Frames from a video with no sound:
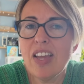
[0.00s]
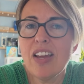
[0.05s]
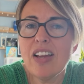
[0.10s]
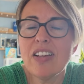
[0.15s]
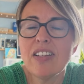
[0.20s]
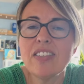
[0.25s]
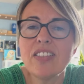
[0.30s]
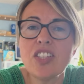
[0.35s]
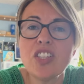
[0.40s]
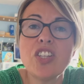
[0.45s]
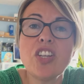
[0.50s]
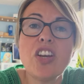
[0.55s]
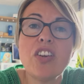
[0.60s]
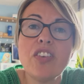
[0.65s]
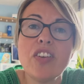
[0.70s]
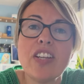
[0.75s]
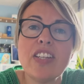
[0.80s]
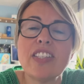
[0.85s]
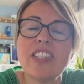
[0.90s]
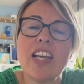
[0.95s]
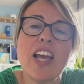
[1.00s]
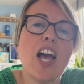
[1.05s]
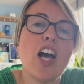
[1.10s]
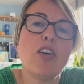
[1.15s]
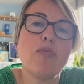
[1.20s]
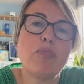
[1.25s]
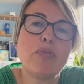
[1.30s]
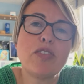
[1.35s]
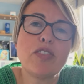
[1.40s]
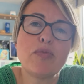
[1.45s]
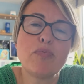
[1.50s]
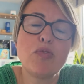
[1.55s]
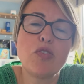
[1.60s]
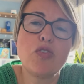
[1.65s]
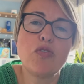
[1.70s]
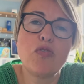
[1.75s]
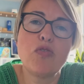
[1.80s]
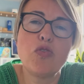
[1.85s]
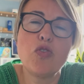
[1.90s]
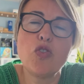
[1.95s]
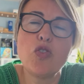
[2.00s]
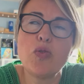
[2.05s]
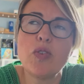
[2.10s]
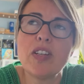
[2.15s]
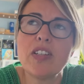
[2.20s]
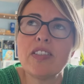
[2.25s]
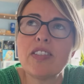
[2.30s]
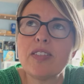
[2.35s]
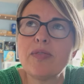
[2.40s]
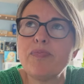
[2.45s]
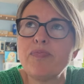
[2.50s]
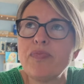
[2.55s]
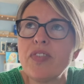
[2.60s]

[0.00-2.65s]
as, you know, to help us move forward.